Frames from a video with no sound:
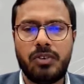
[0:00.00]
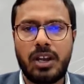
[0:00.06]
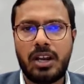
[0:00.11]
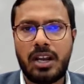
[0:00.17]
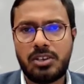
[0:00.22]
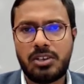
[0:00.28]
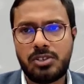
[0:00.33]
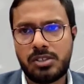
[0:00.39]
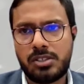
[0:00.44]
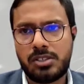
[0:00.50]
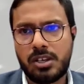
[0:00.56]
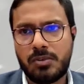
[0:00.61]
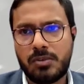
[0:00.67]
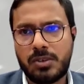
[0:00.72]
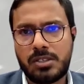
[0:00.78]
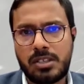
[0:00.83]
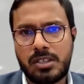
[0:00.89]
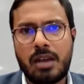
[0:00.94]
in financial
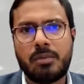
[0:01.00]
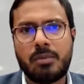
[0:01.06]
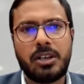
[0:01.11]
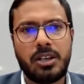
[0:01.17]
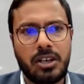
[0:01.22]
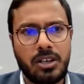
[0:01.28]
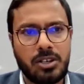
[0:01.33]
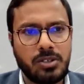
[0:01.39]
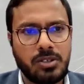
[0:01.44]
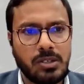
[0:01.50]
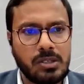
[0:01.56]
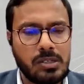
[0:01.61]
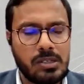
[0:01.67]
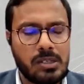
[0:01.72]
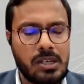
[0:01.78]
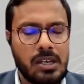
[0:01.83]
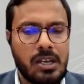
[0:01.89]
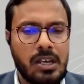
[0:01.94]
service
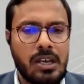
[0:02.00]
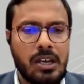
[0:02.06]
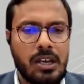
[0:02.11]
applications.